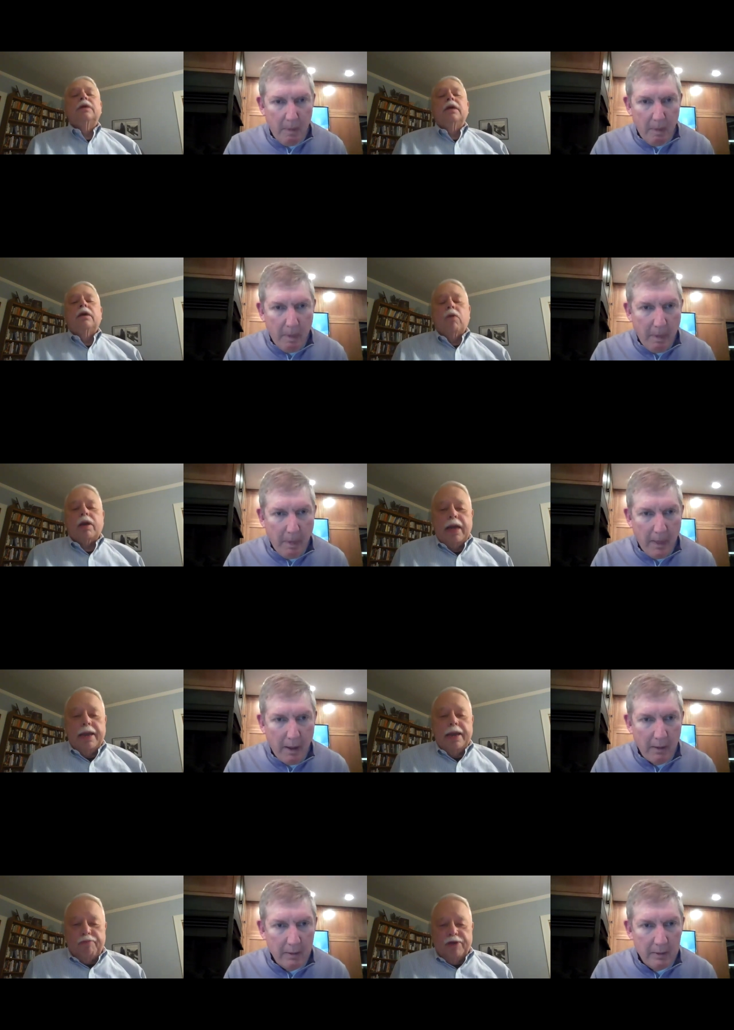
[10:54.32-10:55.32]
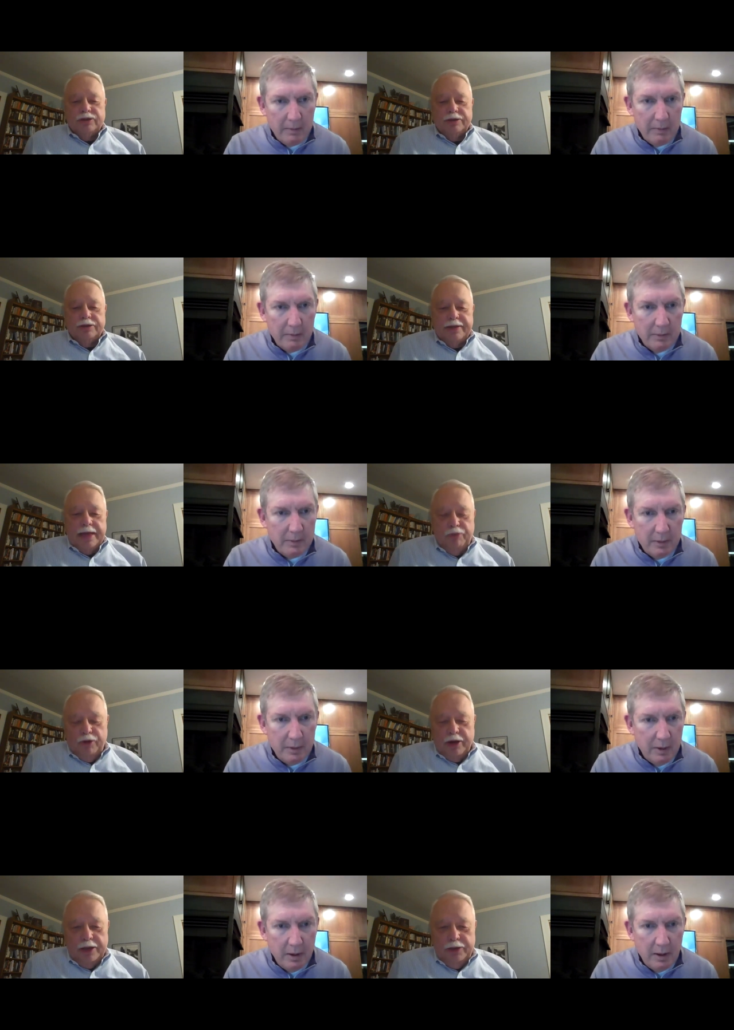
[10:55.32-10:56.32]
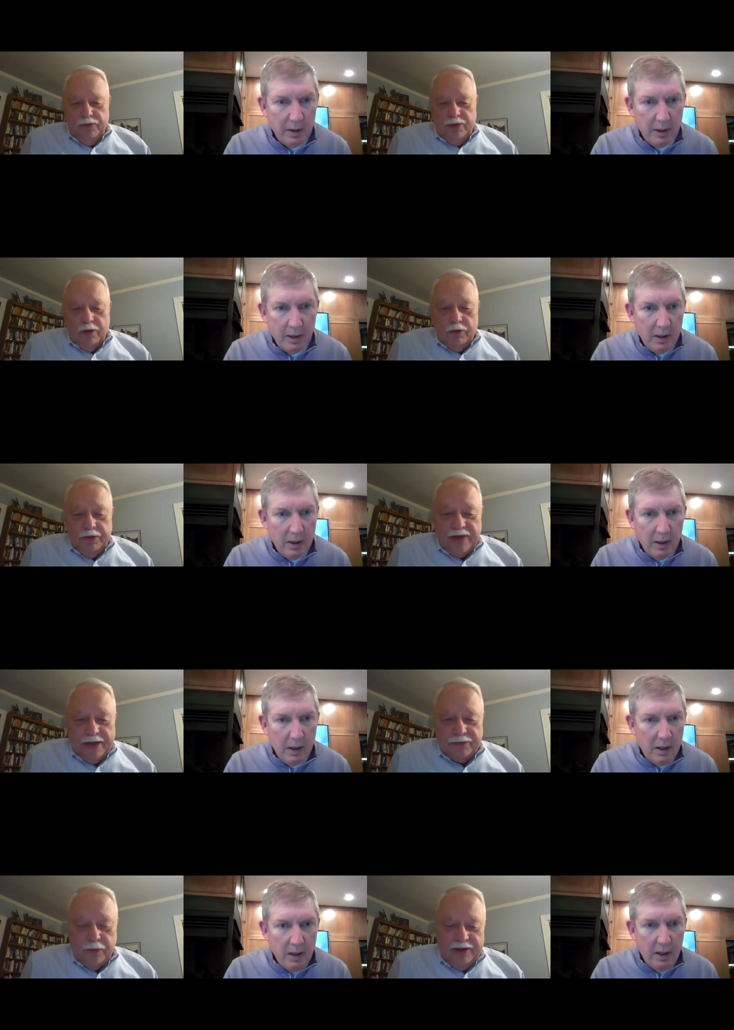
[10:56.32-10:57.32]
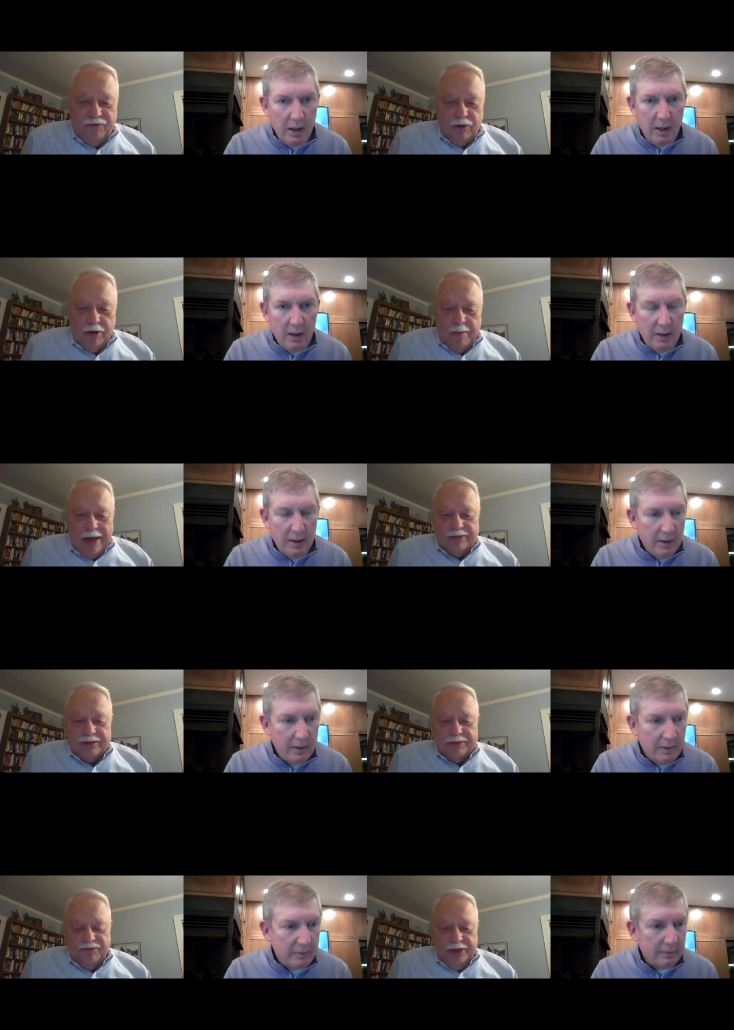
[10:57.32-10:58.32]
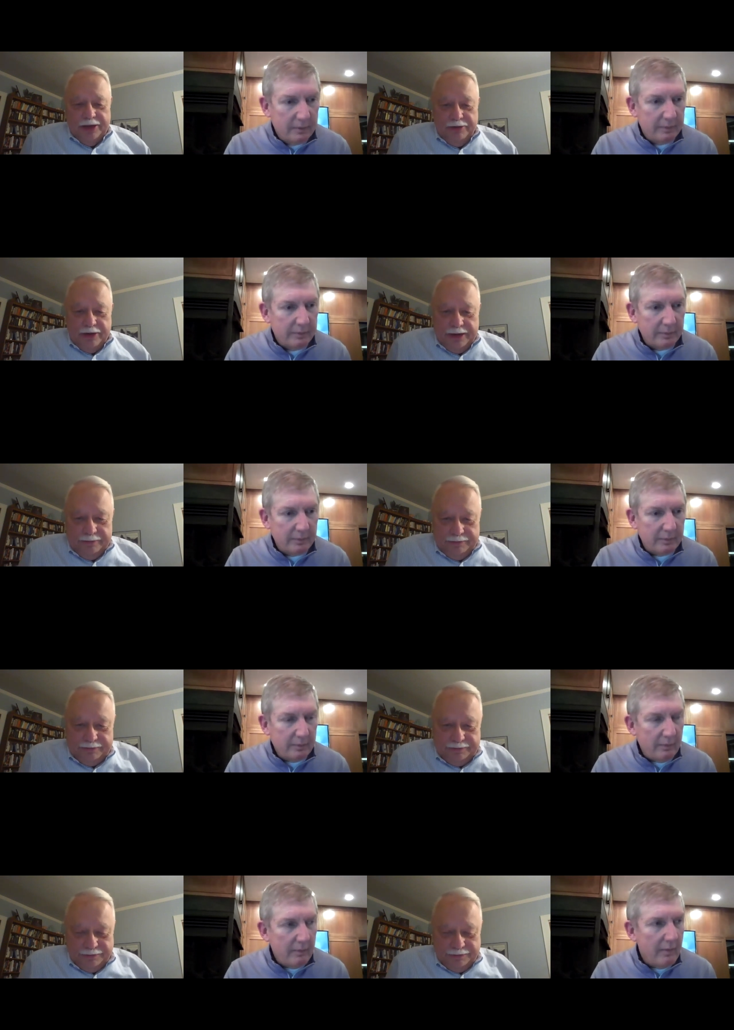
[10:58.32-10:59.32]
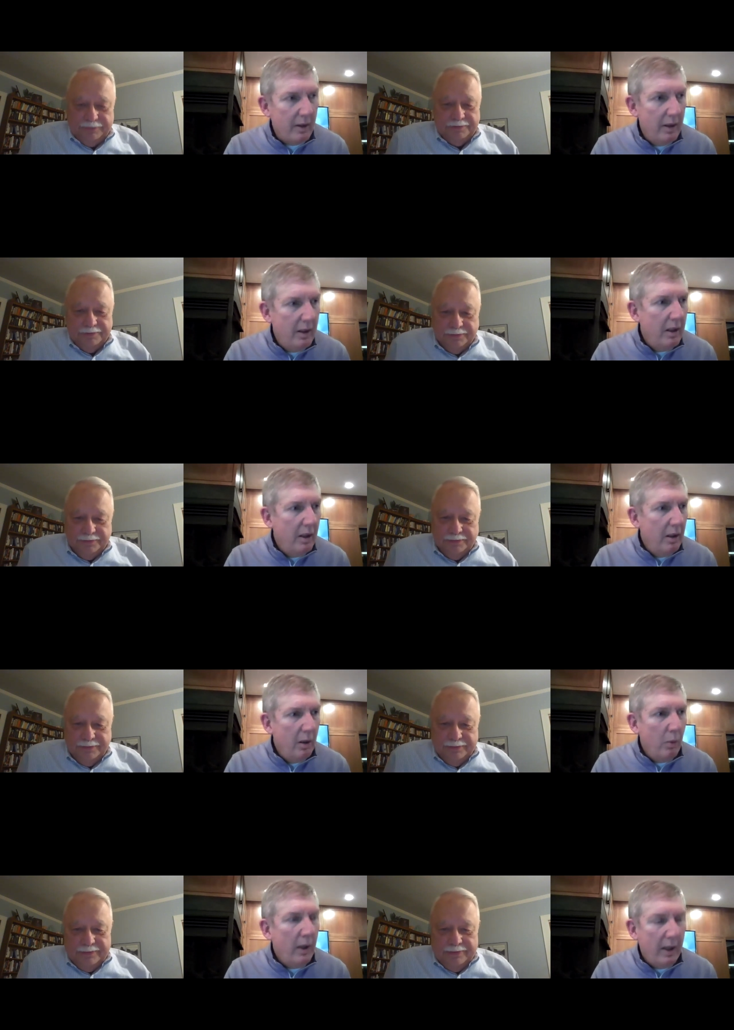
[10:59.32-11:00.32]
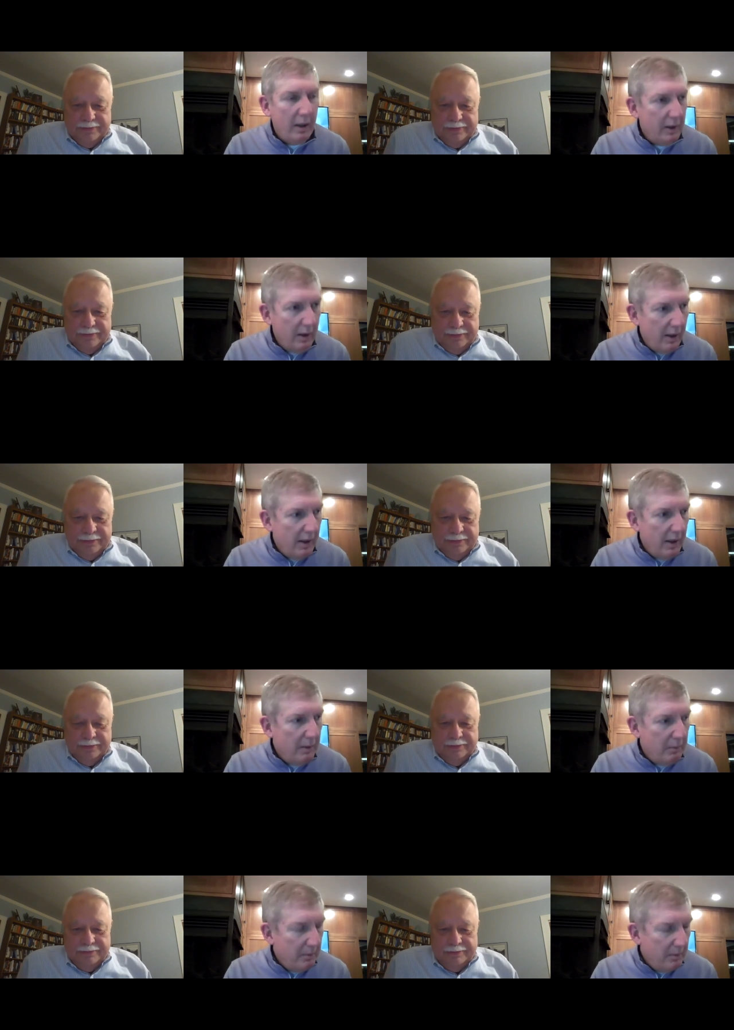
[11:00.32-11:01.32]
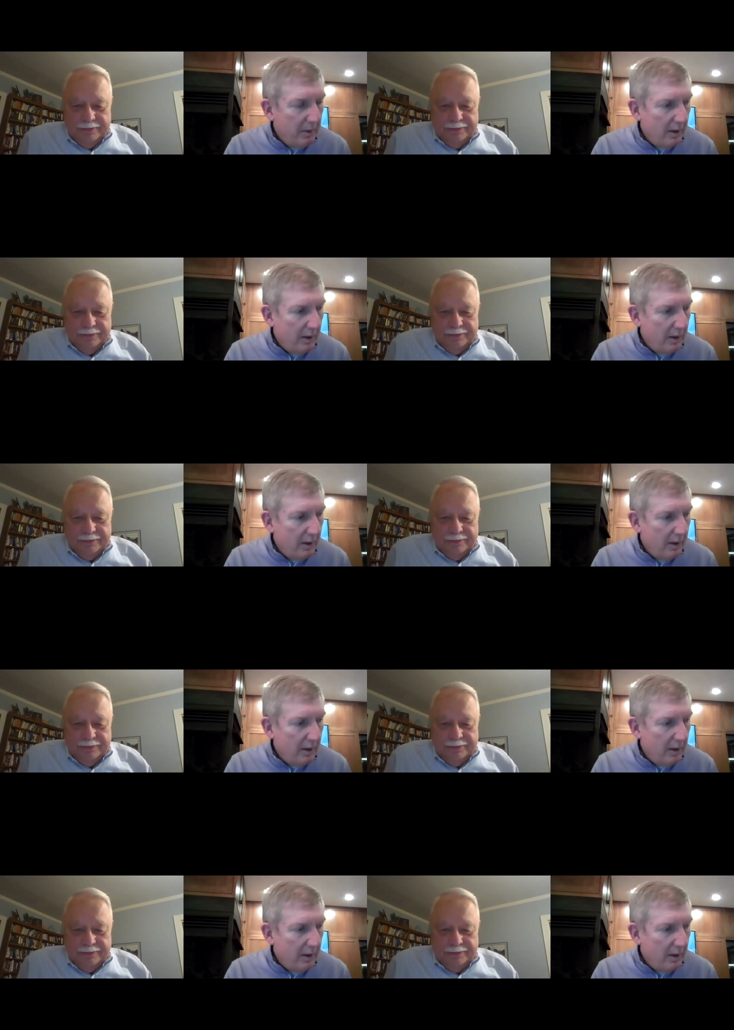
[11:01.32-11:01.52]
Speaker 1: What kind of pressure did that put on you, though? You've got 24 mouths to feed, right?
Speaker 2: Well, um,